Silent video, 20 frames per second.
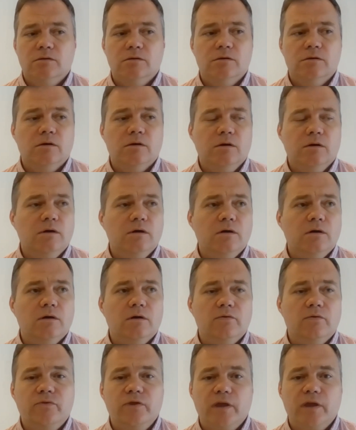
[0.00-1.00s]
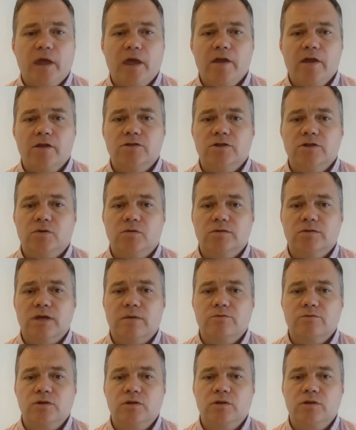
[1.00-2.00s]
the energy
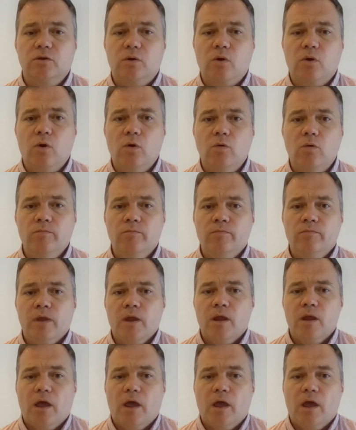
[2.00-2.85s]
consumption in the home,